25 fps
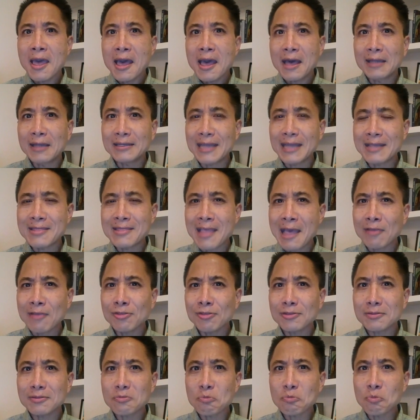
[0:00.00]
And
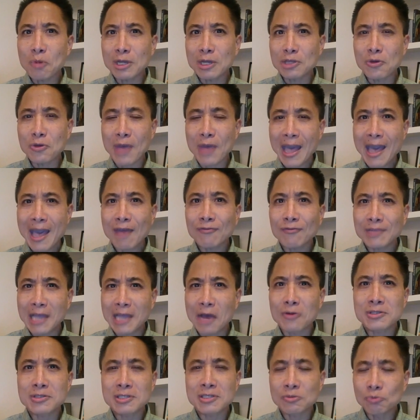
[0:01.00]
then what you have
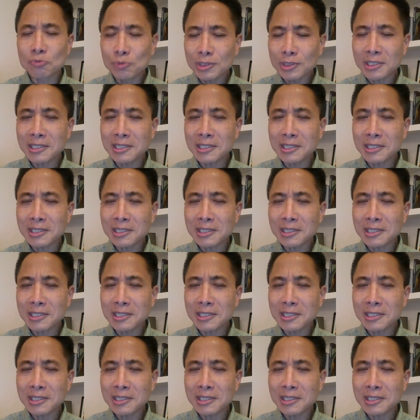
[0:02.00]
now is a really